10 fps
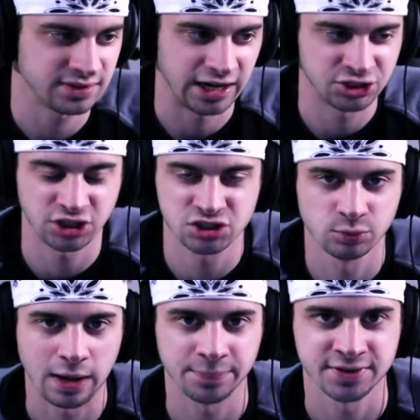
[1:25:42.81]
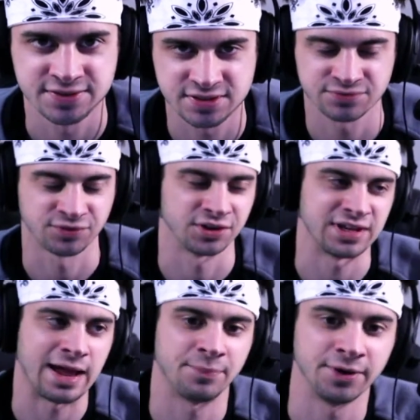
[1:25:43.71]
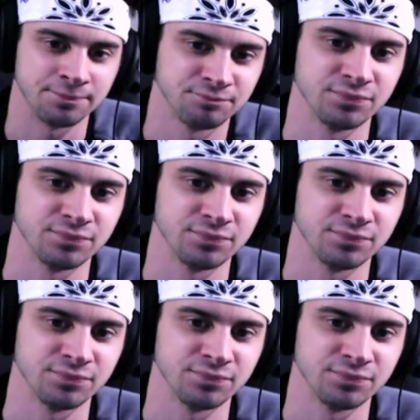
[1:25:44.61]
I trust the weapons for Tampa